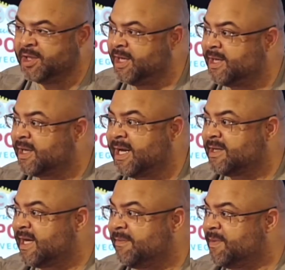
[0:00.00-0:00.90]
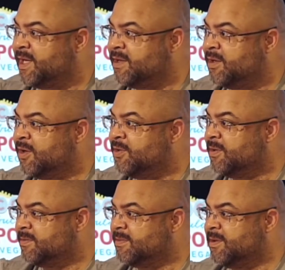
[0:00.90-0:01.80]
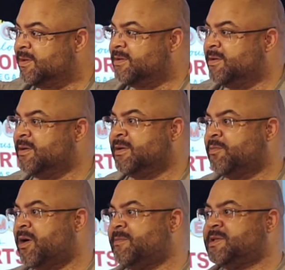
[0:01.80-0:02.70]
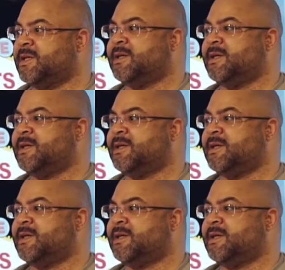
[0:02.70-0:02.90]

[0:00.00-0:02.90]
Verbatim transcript: hitting like that, man, you know you're, you're, you're in the promised land.